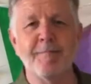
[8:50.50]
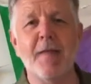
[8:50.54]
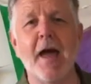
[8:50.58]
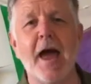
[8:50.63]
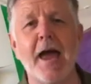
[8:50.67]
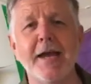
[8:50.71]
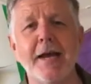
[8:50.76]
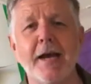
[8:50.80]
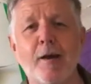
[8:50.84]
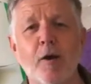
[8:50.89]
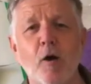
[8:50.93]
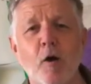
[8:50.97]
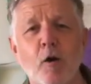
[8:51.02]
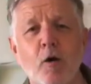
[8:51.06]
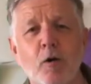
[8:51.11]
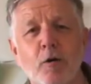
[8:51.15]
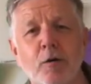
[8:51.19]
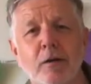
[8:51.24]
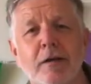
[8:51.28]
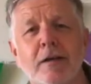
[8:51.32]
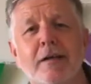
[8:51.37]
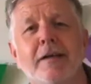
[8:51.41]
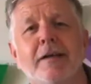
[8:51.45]
There you
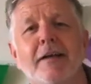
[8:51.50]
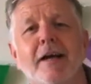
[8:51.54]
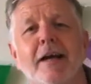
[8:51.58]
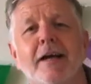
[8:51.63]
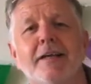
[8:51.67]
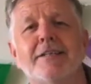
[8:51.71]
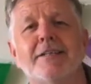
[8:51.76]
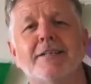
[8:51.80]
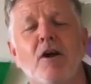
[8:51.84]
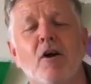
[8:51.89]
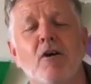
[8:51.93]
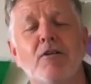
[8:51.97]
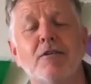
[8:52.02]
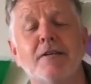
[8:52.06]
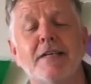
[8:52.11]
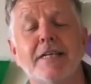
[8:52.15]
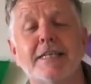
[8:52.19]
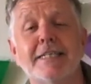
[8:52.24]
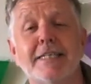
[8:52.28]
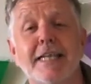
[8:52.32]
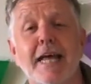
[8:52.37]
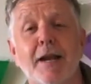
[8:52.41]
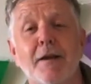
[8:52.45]
go. A song
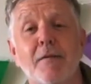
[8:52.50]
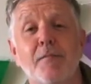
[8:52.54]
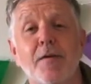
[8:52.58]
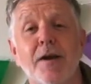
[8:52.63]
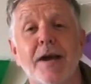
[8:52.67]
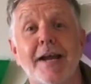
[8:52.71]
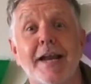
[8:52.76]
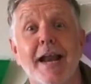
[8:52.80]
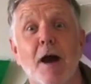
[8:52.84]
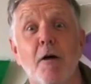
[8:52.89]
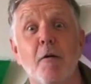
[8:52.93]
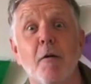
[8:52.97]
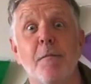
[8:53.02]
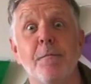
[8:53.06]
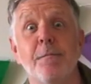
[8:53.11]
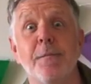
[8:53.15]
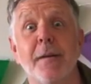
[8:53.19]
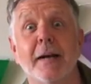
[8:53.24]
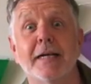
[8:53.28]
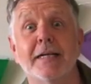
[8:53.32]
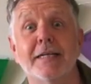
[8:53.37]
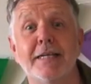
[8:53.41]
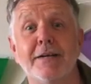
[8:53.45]
to celebrate our
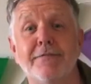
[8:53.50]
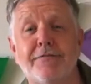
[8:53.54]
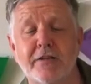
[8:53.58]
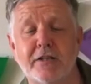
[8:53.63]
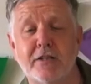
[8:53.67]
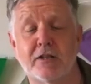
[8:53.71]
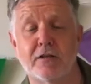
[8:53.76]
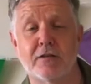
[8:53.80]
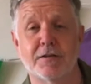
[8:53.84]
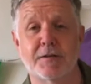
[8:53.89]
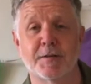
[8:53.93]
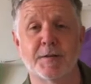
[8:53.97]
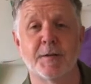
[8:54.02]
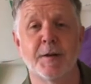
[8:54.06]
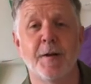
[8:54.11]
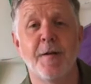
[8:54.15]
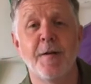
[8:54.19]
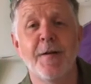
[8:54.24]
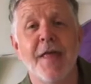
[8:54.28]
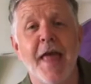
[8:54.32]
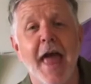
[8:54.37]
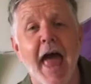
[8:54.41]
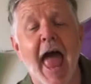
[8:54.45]
magnificent
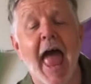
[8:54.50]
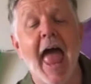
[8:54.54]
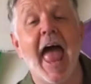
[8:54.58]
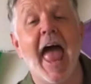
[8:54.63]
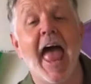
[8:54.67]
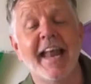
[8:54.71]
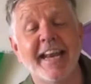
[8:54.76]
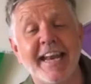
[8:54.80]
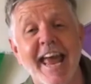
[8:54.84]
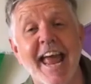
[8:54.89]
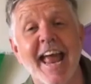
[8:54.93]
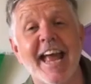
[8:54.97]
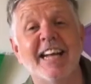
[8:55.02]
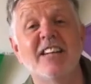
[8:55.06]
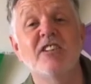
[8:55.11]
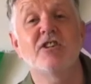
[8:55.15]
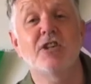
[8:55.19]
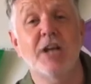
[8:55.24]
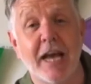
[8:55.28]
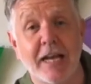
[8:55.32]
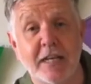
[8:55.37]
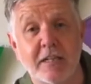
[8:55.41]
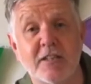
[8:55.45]

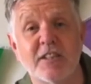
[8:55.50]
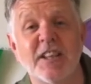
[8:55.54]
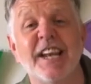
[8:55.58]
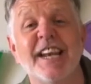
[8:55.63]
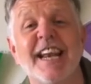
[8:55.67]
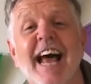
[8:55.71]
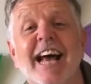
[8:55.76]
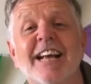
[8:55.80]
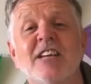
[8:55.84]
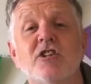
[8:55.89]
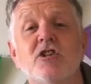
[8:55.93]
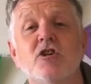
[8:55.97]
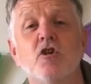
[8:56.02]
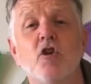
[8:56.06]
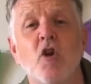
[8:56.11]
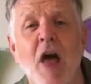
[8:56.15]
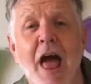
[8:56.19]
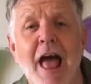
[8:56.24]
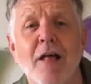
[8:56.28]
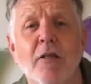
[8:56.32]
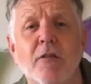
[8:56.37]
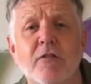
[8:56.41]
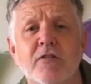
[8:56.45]
NHS, the
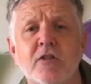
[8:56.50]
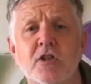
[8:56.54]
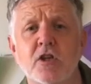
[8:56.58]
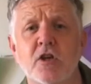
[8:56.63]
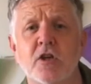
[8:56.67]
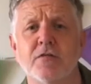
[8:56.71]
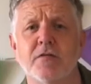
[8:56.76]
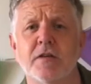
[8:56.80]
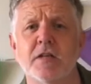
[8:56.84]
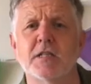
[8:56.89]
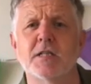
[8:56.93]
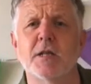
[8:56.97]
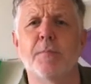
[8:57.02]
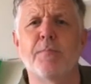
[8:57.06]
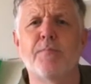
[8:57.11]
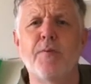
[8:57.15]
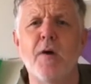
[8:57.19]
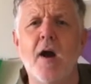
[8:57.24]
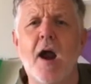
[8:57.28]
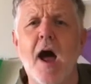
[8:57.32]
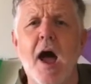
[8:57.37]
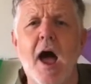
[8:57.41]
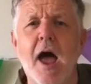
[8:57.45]
National Health Service, the
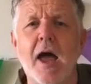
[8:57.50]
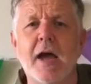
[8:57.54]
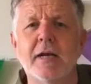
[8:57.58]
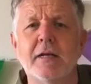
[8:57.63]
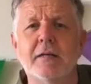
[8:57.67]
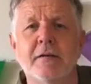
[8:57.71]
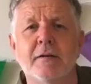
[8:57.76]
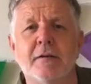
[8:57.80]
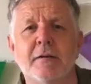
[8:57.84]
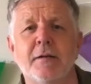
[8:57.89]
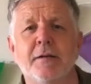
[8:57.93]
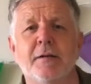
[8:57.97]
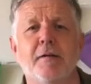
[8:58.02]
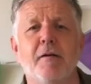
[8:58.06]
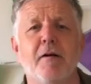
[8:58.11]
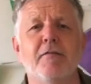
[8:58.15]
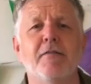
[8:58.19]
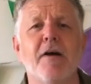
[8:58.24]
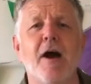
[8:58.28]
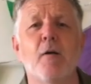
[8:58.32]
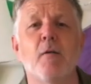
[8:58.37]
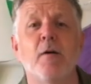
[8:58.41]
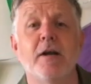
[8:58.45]
pride
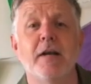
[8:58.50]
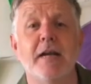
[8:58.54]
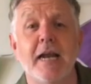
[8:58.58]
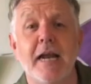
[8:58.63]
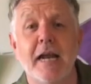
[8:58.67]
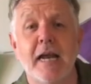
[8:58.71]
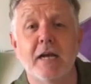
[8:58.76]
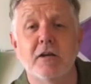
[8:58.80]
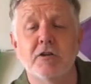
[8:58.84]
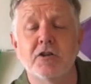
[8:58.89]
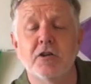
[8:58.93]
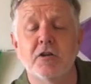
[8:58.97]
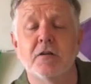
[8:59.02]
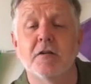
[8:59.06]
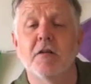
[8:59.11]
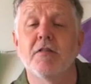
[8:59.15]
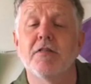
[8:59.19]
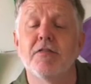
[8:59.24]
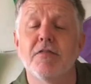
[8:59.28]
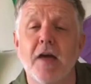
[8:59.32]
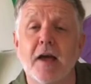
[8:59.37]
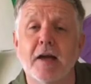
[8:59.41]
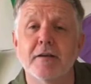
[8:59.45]
of our nation.
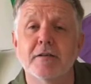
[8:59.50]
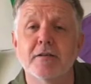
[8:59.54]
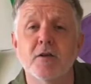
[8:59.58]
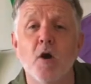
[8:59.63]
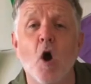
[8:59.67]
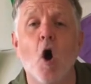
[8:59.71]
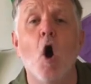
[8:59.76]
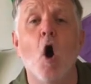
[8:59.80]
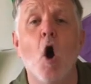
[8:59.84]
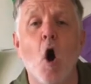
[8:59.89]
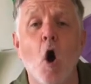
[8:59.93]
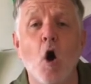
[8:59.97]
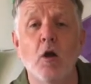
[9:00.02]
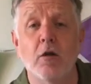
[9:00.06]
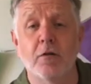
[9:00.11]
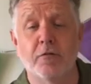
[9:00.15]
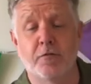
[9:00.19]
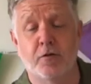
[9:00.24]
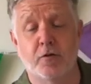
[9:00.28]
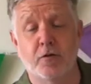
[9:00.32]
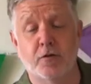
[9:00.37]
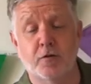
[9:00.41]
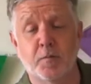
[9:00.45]
And thanks to all
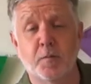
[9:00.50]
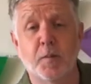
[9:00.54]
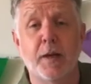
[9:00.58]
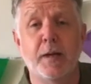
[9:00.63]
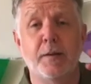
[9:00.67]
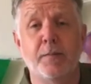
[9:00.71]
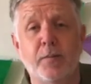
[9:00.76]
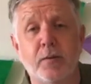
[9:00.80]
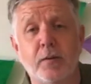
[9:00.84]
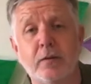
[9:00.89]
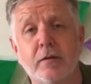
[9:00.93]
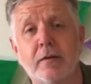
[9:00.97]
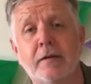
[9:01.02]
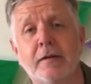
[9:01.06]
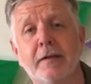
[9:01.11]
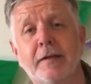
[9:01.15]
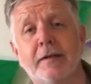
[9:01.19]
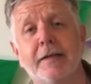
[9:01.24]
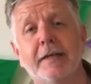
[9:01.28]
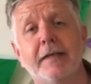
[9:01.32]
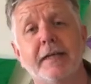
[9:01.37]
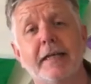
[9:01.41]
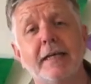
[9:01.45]
of those people
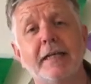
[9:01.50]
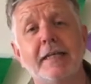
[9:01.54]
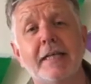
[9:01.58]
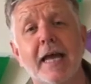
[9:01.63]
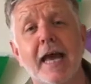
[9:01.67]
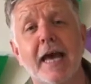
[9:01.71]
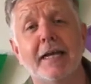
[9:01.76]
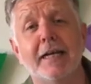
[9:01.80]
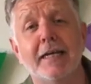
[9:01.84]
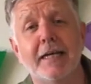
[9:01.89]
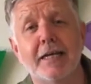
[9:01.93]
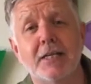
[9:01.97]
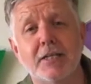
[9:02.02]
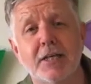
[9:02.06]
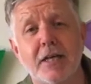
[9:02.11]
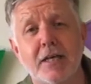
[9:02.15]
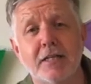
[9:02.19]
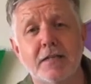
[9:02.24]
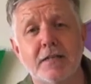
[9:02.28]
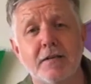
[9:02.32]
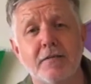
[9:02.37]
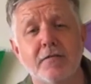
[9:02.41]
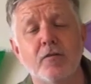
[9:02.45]
in the
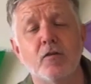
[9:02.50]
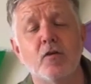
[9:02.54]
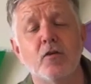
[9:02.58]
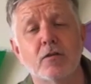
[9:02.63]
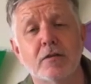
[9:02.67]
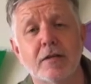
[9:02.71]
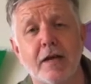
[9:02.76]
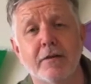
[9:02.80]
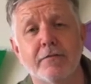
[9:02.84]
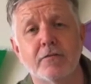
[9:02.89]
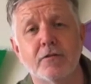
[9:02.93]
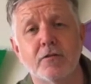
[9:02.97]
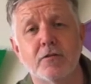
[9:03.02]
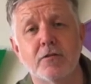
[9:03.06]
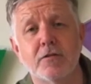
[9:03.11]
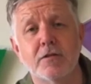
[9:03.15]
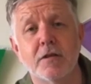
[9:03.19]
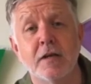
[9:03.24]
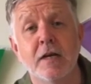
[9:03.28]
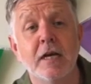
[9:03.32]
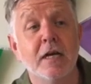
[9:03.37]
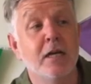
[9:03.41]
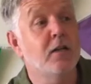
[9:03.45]
NHS that have looked after
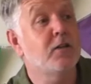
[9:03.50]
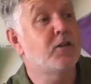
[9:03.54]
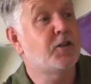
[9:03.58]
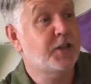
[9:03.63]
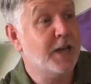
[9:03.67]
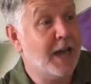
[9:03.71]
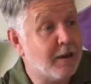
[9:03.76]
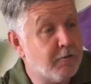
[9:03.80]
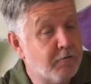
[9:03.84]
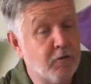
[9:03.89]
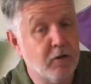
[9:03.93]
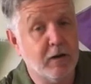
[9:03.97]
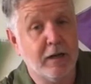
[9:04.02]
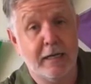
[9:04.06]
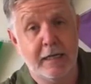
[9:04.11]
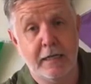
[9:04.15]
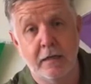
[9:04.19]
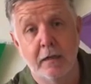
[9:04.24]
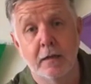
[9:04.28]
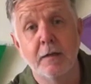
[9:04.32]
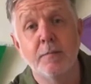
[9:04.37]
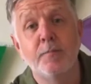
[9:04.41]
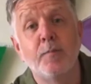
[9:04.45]
us
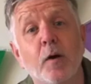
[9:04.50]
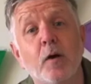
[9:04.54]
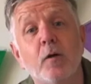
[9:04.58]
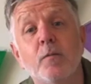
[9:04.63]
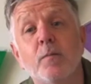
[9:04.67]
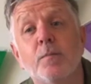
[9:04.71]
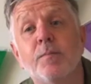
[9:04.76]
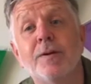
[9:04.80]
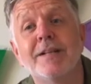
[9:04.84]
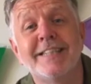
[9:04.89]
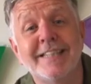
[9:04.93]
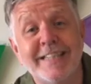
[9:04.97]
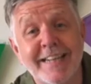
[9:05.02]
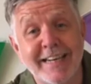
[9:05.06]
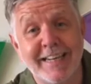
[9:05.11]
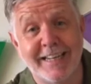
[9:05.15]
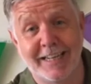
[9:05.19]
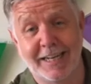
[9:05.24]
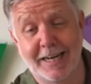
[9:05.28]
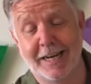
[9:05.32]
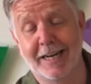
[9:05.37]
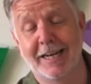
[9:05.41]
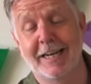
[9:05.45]
generally, but
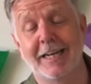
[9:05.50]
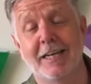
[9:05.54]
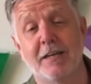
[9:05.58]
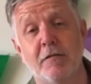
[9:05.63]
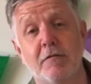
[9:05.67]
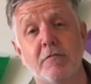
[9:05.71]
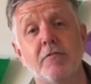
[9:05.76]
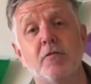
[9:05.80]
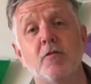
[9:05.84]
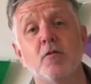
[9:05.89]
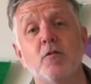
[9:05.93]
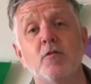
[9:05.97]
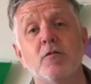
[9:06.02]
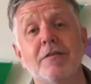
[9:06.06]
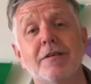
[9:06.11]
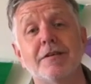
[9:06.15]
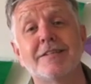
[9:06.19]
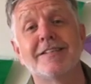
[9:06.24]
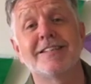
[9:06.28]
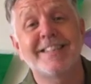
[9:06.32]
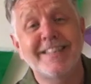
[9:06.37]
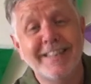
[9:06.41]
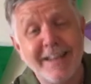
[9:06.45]
particularly through
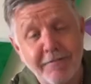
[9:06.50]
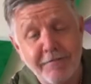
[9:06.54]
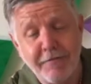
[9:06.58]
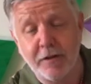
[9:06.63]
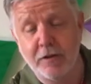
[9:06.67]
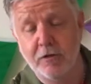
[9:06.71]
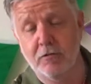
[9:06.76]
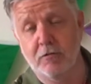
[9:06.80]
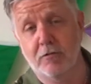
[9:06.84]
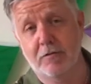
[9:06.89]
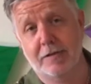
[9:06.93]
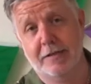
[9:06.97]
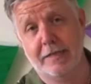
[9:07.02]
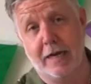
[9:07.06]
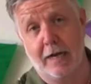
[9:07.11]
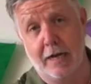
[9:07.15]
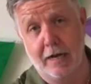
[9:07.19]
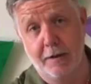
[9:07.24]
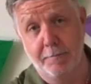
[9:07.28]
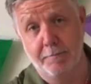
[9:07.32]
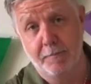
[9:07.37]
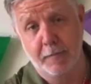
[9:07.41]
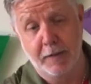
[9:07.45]
this difficult
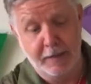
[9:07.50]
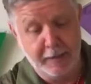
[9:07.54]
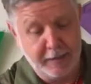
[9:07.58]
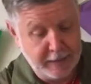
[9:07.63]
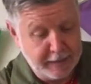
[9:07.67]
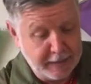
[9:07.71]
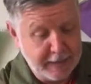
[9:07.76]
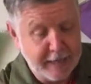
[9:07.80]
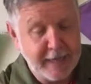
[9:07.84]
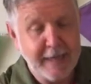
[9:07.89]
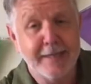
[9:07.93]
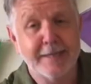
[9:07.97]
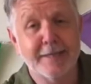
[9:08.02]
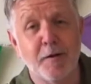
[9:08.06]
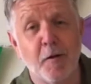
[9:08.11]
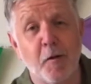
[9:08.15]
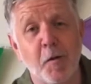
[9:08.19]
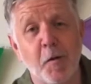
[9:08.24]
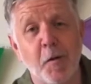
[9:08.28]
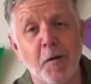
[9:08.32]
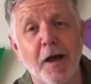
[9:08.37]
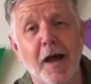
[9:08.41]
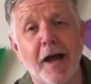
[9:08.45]
time.
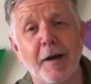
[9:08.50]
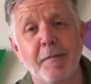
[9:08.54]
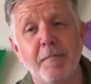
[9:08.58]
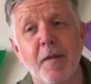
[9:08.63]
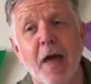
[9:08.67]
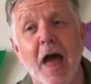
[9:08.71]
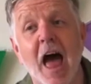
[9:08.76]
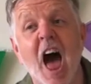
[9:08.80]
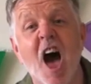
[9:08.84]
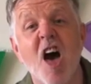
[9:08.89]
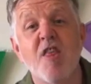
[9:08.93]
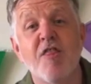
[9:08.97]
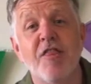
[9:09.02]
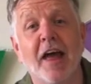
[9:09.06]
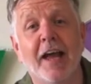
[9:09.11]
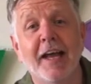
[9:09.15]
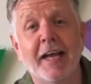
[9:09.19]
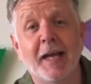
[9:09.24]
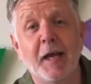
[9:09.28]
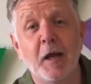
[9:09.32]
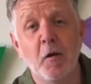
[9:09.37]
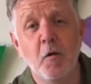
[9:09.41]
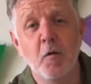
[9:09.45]
So,
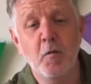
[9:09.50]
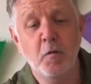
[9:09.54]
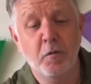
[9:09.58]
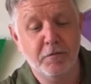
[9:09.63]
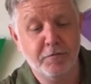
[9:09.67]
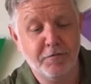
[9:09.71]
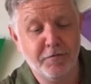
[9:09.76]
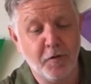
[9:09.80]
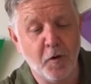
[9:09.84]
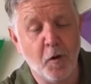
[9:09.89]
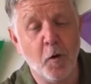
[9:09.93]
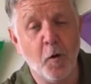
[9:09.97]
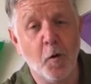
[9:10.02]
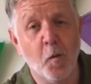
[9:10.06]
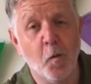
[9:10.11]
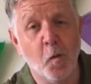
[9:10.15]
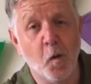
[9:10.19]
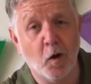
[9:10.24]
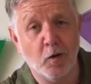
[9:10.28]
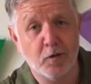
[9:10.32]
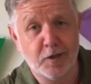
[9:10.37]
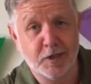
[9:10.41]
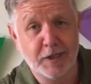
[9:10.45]
thank you for
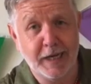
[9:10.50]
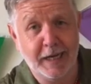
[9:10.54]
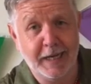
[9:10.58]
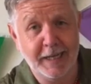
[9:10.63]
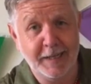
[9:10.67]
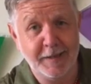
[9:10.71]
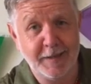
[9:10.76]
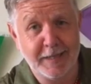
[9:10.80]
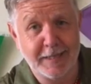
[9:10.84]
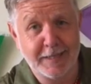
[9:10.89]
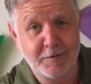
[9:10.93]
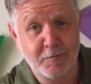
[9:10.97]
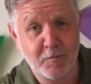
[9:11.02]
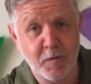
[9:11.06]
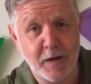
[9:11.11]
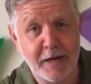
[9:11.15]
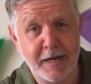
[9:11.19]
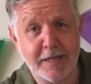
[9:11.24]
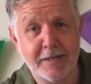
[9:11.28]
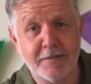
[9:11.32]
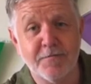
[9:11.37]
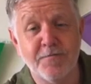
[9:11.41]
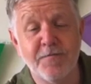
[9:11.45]
watching this
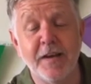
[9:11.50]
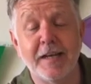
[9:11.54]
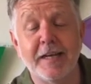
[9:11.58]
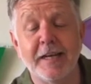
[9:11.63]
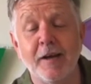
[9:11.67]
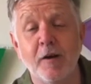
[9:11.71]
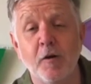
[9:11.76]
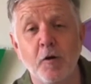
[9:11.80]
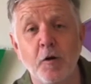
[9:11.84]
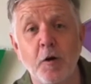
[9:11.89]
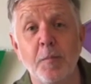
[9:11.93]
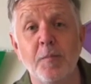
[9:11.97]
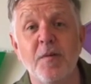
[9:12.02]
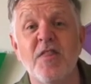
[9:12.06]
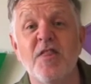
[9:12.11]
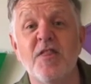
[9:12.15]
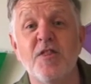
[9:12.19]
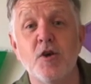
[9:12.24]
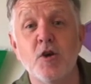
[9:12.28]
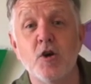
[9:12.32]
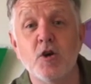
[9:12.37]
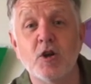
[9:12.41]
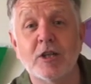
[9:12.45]
week's video, number
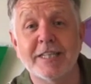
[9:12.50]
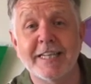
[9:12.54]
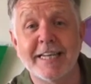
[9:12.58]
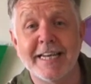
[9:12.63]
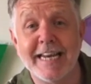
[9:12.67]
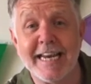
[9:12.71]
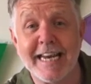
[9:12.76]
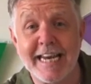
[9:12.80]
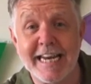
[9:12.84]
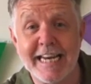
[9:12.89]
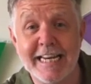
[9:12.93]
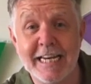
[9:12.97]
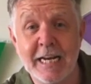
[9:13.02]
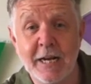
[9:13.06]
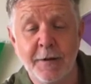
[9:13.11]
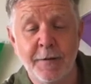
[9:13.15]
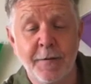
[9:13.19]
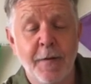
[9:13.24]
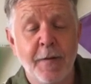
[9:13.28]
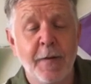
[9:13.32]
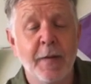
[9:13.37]
13.